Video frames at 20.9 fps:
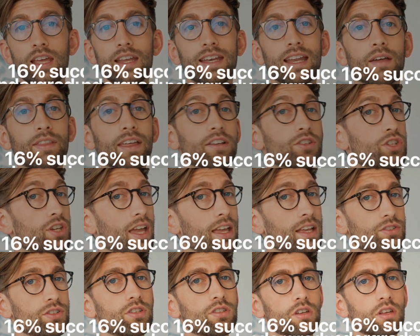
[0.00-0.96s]
Now that
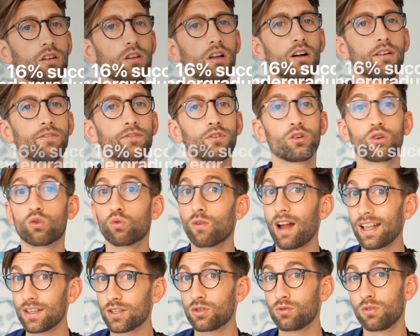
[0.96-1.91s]
changes a lot for
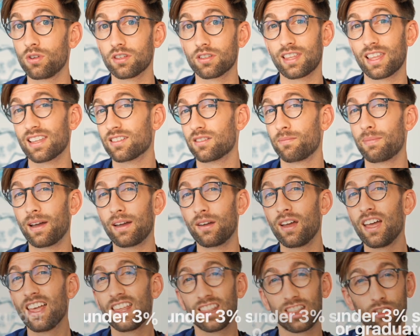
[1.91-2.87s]
graduates, that's about
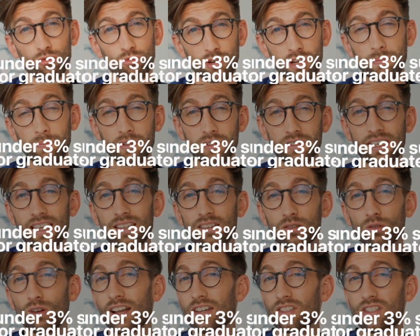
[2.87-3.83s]
3%
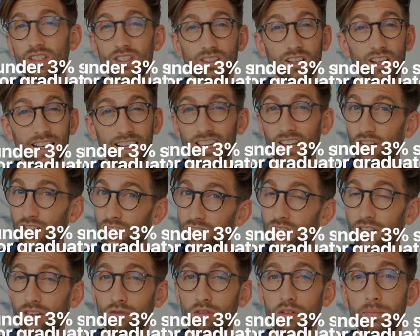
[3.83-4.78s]
or actually slightly under
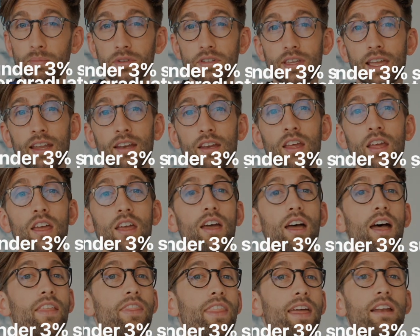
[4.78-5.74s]
3%,
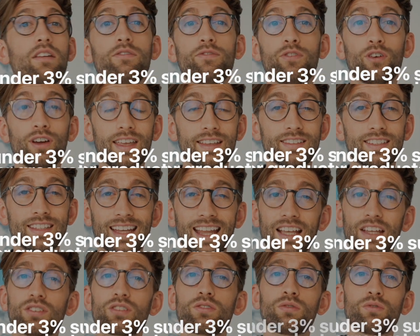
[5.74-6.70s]
and then for
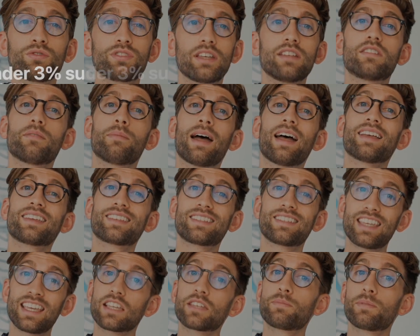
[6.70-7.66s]
internationals it's about a
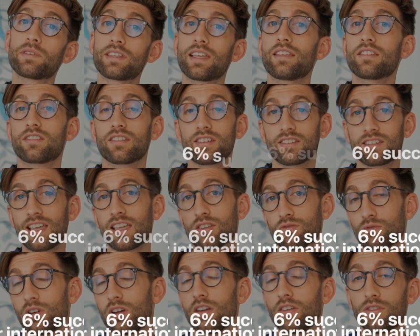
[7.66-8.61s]
6%
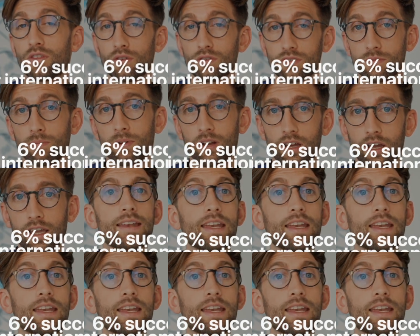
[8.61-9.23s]
success rate of those applying.